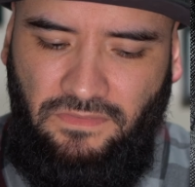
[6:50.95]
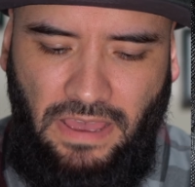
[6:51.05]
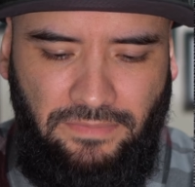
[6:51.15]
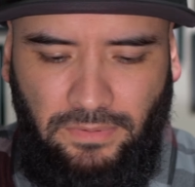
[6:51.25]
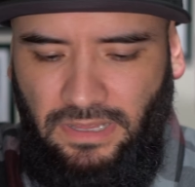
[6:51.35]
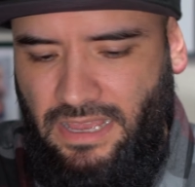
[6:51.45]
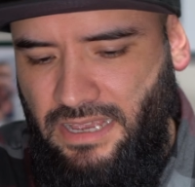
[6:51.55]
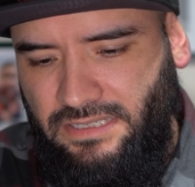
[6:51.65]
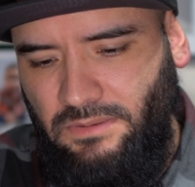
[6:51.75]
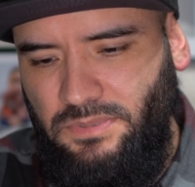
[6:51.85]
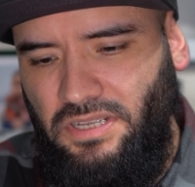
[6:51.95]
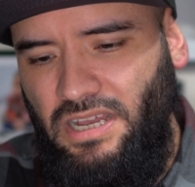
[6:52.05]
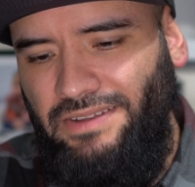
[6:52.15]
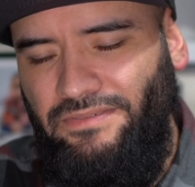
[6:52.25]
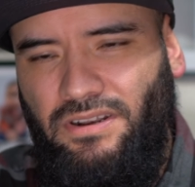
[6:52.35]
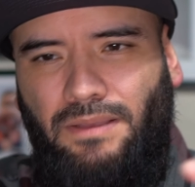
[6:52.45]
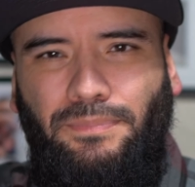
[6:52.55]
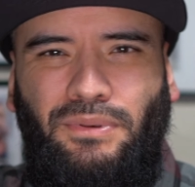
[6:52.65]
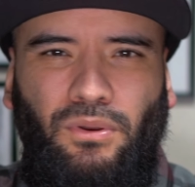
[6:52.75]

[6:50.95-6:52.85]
fiberglass it was covered up in